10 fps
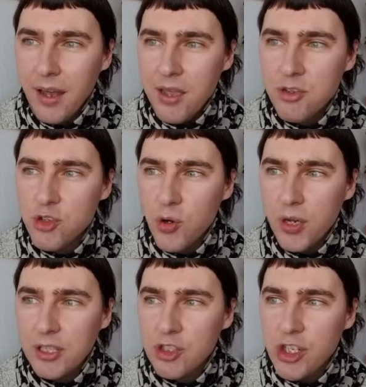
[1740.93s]
I
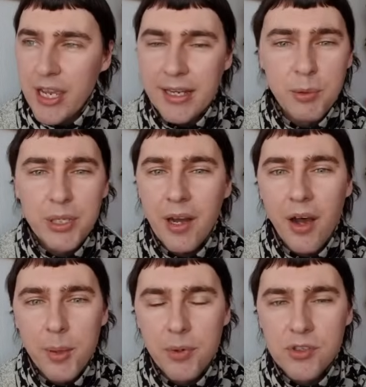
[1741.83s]
enjoy the chaining with
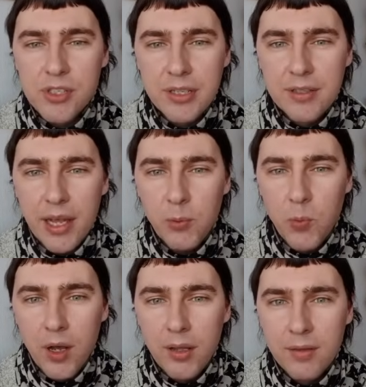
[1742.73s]
hypers in that
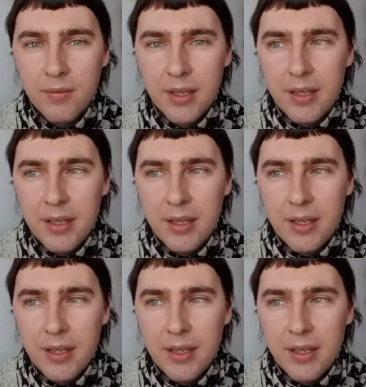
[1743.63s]
one.